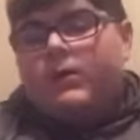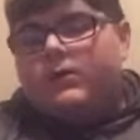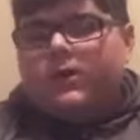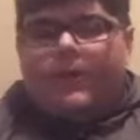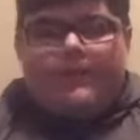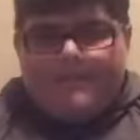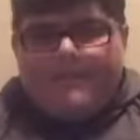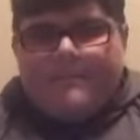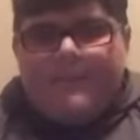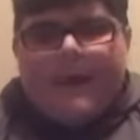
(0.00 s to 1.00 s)
not
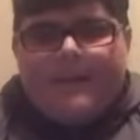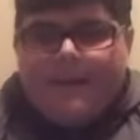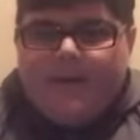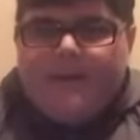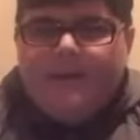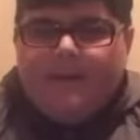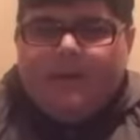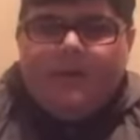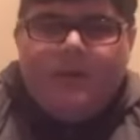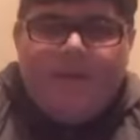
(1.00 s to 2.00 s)
by my
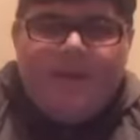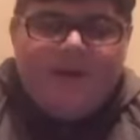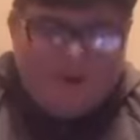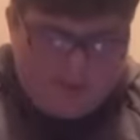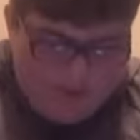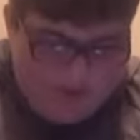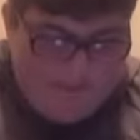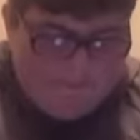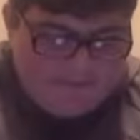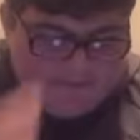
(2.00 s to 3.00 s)
opinion.
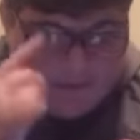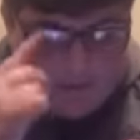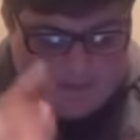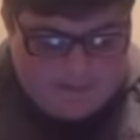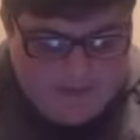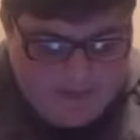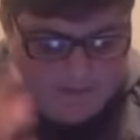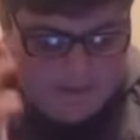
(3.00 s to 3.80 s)
So, yeah.